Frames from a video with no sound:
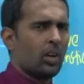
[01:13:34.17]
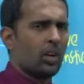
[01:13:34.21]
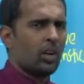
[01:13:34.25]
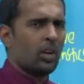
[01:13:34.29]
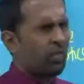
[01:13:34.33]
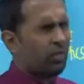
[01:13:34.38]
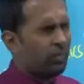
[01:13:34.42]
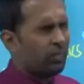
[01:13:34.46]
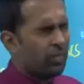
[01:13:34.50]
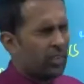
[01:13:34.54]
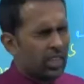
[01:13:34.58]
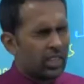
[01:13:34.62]

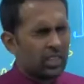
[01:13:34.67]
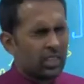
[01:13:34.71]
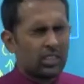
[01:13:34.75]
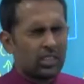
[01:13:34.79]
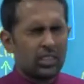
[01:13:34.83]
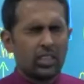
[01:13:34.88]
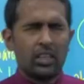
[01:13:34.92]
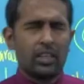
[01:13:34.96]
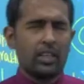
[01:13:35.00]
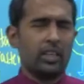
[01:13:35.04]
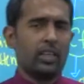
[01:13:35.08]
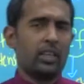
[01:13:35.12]

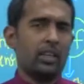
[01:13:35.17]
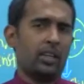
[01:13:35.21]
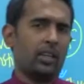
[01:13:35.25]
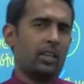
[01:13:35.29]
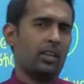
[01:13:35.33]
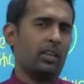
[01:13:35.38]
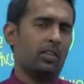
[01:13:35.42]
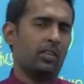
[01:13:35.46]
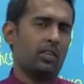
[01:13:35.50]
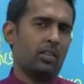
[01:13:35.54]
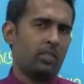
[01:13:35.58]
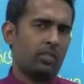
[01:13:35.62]

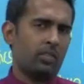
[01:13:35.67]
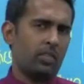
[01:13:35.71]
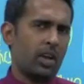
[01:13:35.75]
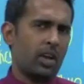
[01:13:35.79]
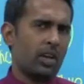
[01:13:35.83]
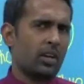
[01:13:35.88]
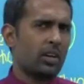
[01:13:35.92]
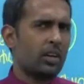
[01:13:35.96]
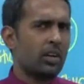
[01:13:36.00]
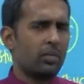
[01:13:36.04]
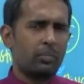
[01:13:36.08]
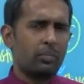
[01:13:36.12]
obviously we
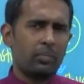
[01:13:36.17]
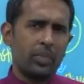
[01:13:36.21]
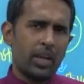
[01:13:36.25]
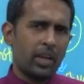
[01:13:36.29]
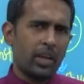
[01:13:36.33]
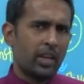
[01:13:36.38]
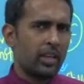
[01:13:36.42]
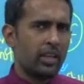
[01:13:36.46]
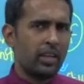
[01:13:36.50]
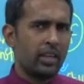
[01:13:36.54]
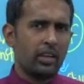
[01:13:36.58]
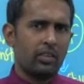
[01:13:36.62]
are
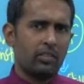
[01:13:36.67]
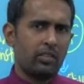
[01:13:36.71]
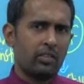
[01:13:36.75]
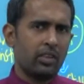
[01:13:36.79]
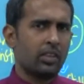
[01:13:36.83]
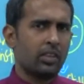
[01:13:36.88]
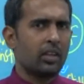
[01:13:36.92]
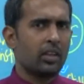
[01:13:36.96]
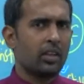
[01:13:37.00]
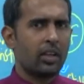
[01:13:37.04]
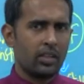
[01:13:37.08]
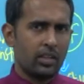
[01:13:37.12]
comparing it
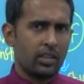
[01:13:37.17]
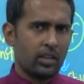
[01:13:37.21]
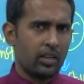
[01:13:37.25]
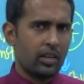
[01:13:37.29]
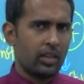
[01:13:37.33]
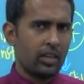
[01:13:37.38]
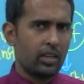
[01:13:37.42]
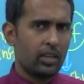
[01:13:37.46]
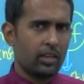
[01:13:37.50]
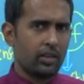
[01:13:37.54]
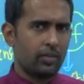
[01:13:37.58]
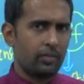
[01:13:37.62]
with
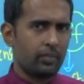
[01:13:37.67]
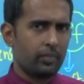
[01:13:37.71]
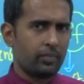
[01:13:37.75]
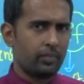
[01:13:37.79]
another,